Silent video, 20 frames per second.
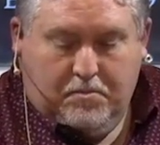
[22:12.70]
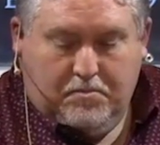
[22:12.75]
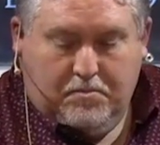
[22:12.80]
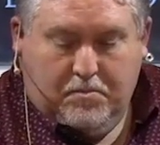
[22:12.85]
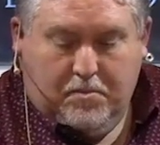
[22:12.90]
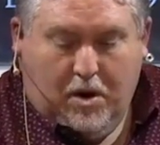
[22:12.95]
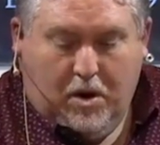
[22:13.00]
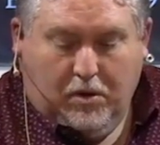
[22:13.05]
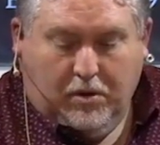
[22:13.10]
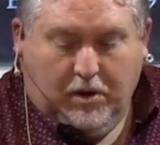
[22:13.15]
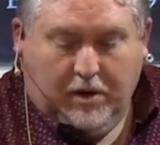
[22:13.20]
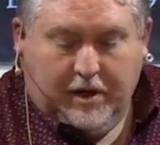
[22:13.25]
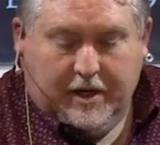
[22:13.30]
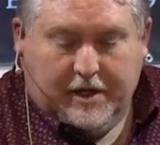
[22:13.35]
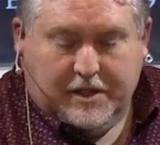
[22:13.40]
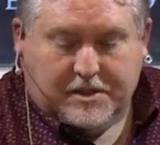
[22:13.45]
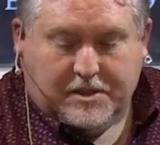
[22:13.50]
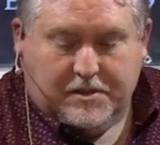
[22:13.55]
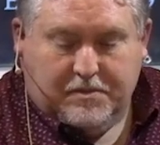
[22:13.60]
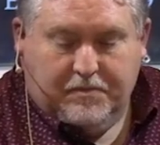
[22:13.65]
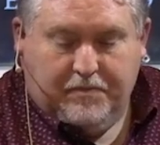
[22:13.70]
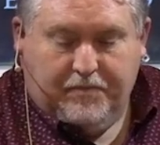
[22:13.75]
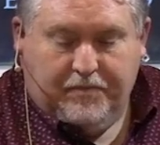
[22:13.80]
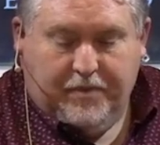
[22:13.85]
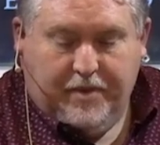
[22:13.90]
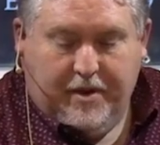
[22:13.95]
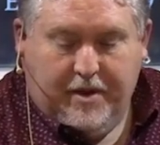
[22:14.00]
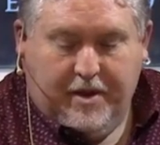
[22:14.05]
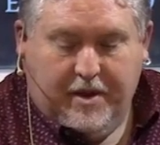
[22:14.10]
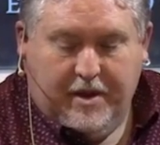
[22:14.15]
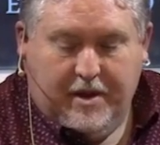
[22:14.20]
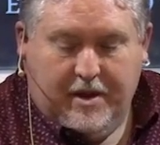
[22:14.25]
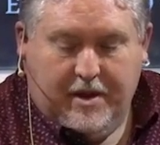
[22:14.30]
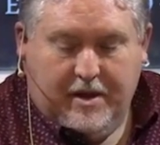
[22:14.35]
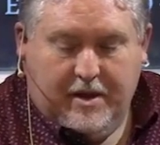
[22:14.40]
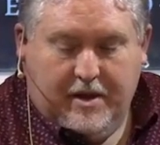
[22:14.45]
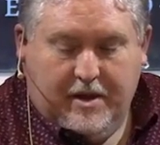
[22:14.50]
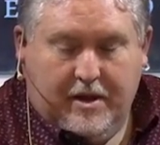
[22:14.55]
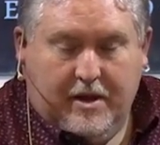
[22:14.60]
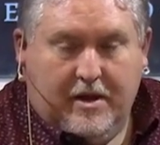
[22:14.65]
Modalism
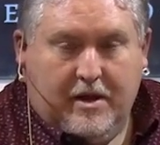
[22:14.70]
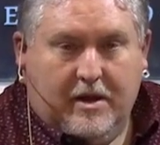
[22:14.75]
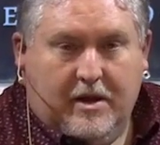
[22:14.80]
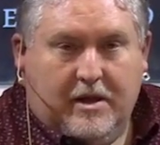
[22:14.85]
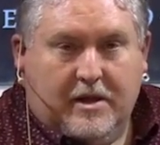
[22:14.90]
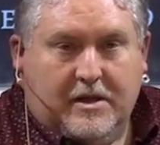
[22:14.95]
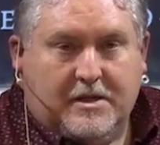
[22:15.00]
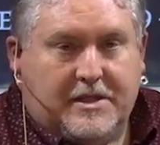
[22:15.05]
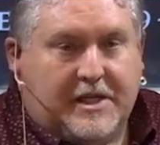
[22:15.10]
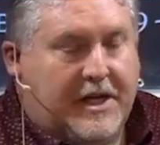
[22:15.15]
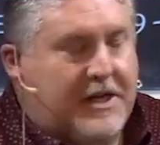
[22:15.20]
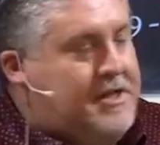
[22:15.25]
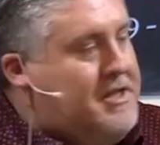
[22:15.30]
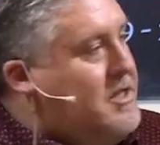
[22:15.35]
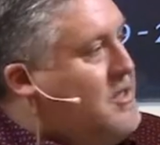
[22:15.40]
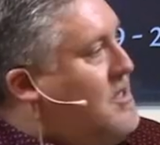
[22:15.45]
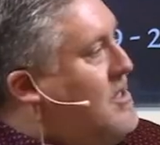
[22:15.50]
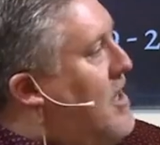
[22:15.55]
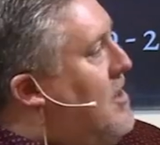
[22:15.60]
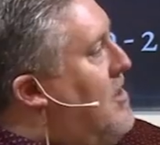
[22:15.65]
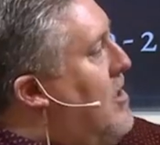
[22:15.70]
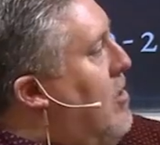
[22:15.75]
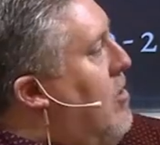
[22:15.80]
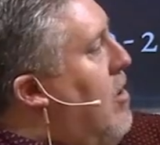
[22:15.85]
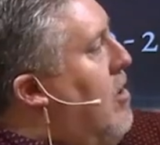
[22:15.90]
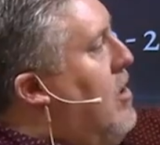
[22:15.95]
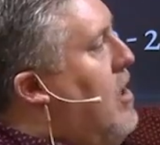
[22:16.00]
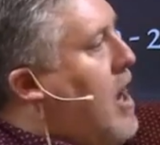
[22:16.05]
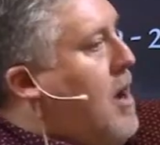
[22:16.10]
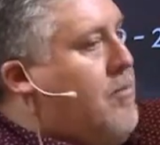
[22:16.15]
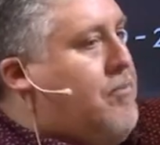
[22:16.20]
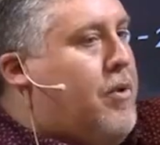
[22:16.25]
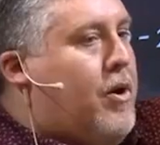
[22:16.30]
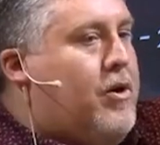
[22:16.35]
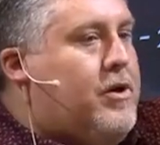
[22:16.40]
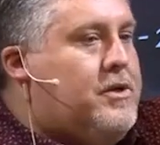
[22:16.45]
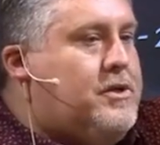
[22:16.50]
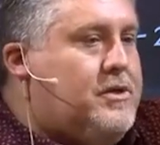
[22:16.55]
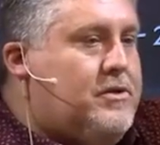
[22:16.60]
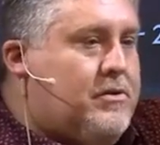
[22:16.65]
teaches that there are not
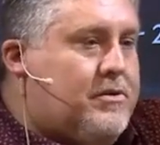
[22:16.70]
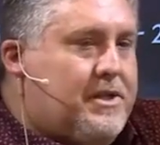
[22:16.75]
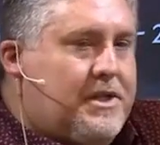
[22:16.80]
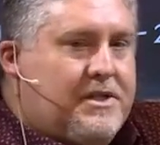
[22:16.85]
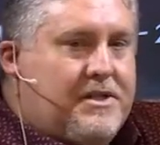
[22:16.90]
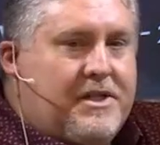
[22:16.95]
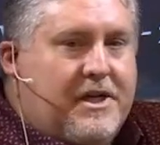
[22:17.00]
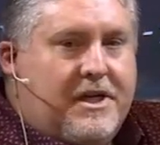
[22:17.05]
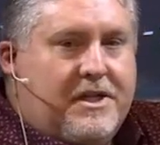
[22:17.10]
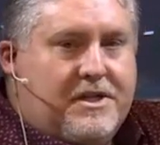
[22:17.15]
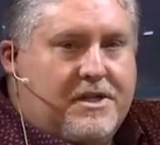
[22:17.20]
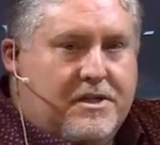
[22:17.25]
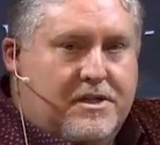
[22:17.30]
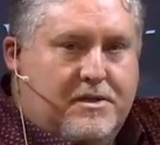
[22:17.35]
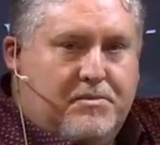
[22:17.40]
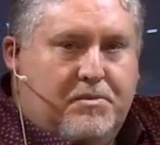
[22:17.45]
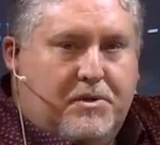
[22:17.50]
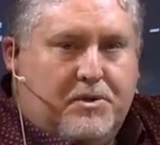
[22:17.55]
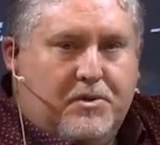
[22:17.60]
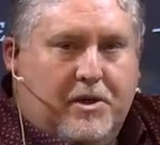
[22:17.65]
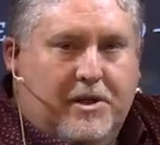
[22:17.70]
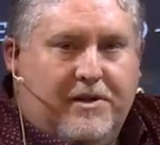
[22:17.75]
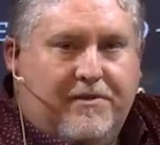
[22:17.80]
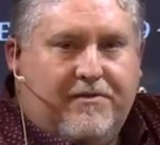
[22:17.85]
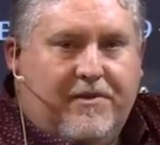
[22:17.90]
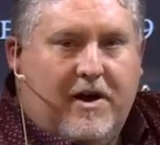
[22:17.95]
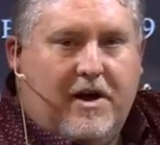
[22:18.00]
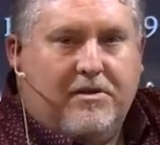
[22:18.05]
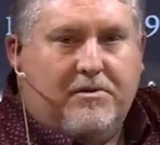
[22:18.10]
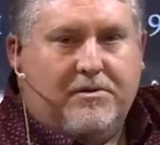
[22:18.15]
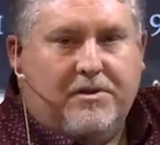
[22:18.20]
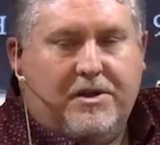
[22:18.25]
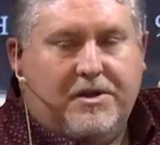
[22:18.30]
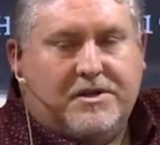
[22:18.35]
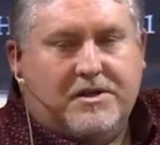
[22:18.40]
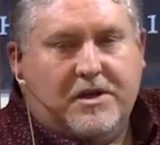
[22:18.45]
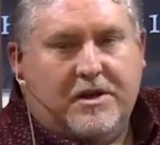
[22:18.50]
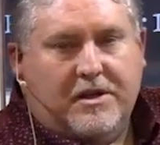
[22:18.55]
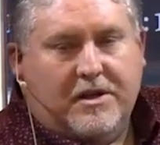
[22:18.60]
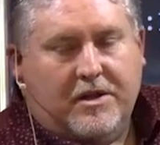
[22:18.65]
personal distinctions between the Father, the
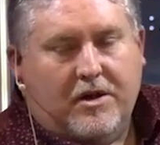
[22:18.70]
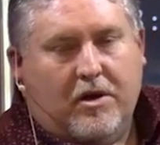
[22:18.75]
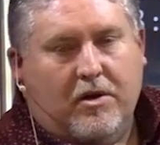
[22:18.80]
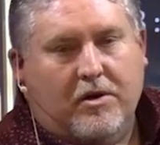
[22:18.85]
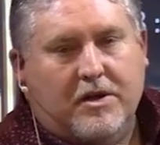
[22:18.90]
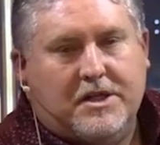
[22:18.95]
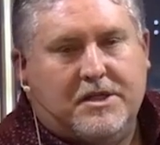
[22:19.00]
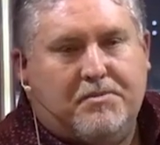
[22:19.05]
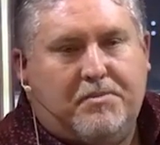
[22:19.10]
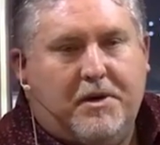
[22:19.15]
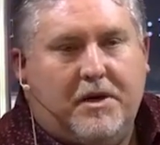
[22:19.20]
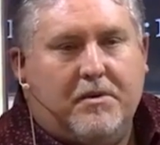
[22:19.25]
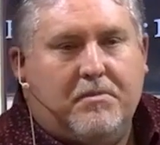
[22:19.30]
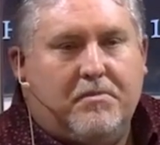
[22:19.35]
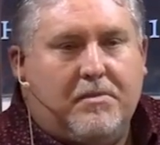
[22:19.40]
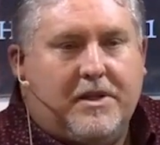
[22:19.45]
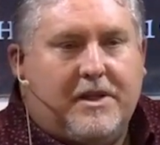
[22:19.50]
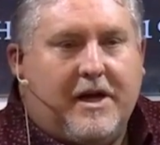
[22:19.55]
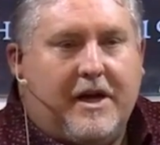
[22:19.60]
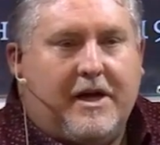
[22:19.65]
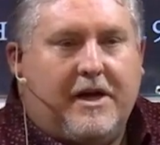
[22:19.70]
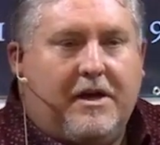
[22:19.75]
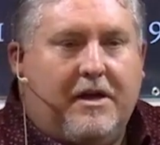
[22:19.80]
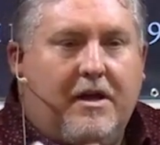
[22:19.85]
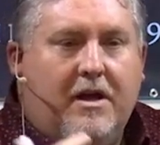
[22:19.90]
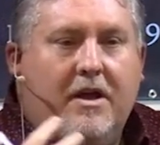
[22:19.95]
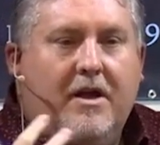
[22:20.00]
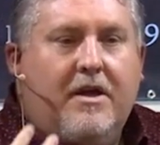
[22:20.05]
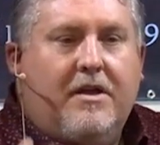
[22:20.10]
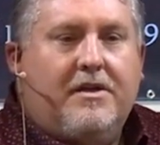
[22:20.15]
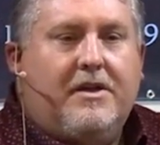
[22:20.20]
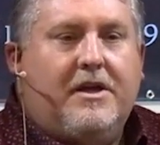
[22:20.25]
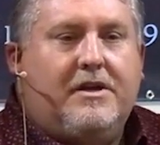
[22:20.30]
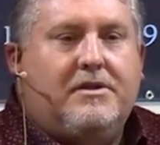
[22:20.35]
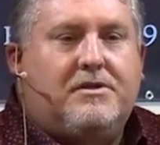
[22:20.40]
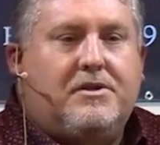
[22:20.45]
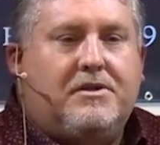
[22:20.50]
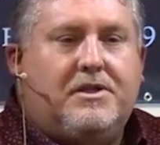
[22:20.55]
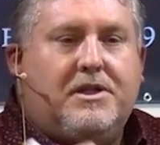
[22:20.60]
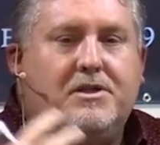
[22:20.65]
Son, and the Holy Spirit, but they,
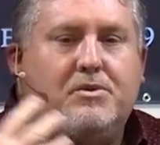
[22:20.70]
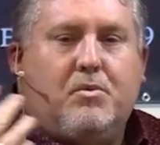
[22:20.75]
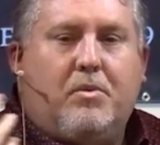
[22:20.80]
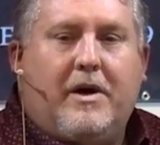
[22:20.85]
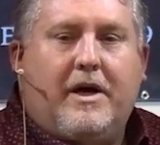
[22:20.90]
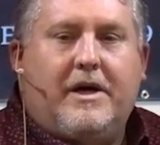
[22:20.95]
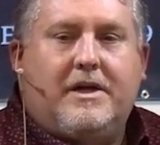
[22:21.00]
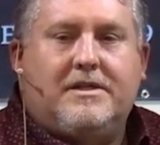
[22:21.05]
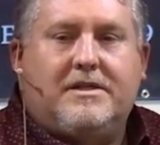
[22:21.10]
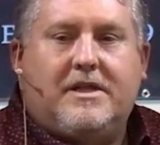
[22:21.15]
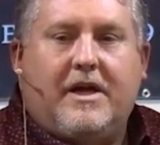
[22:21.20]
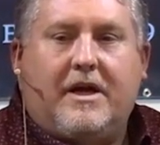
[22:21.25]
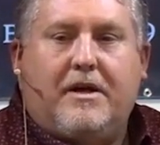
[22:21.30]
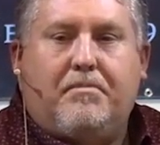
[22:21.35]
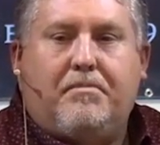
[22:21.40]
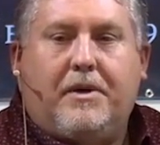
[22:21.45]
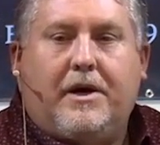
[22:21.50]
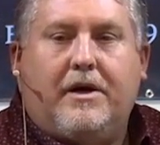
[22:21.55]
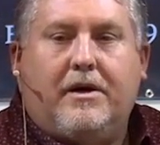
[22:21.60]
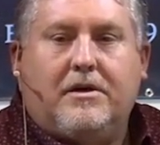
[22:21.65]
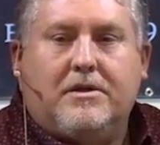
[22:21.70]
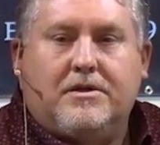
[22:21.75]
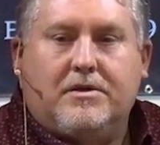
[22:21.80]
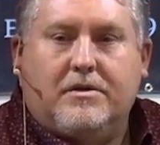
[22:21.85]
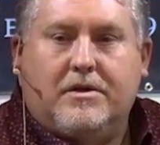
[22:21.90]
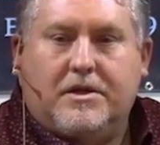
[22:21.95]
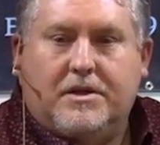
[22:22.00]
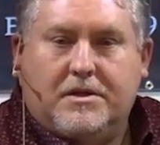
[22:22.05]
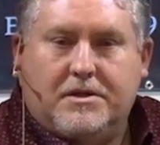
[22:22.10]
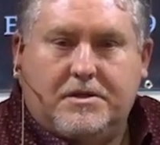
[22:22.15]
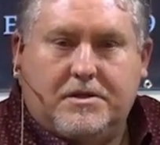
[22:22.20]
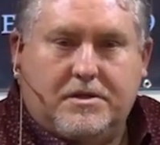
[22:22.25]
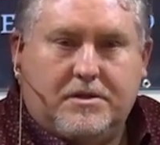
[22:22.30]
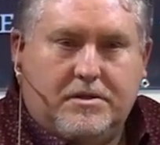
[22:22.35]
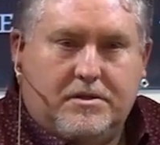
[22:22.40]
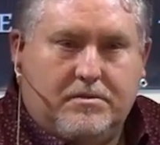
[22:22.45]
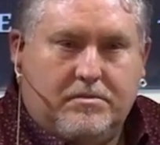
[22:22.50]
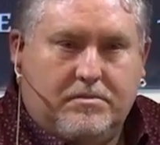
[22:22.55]
these are just ways they appear to us.